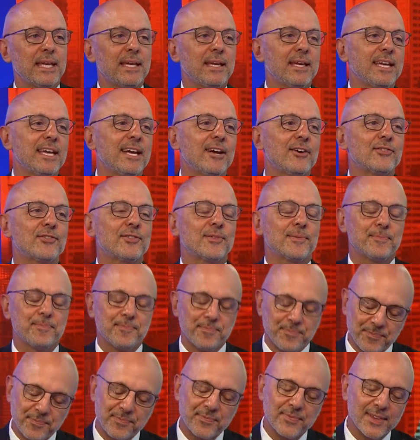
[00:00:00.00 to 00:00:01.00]
to sort of Here's... put a
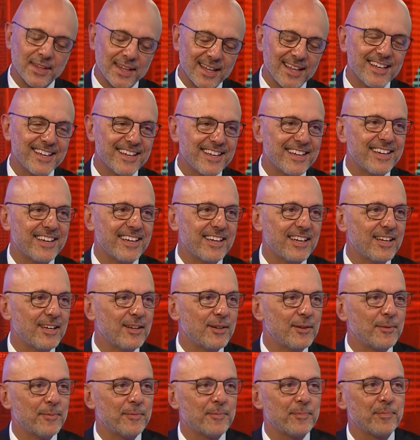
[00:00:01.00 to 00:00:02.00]
fig leaf and say
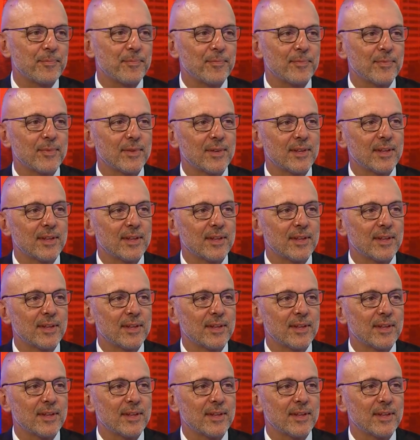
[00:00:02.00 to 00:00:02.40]
we did something